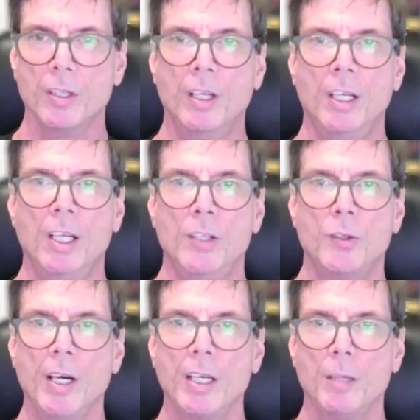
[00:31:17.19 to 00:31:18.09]
So I
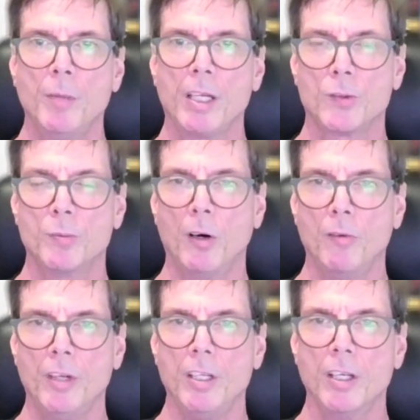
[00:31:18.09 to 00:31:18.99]
can make a small
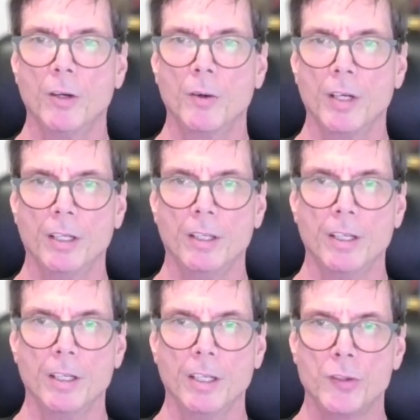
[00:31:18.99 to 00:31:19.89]
video
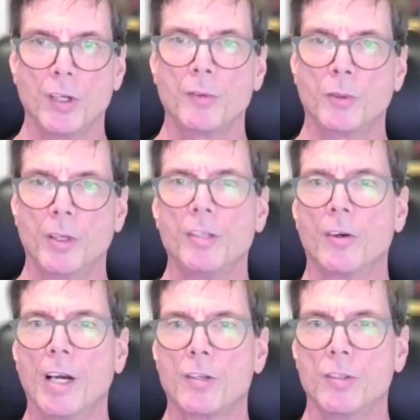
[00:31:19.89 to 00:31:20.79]
and show the software
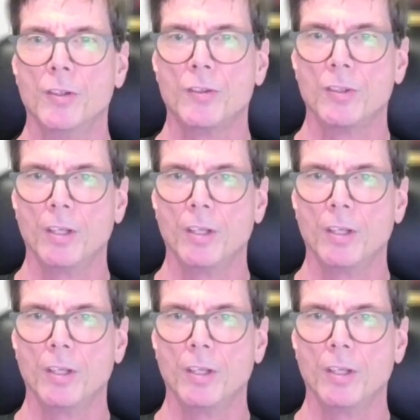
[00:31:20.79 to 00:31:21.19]
interactions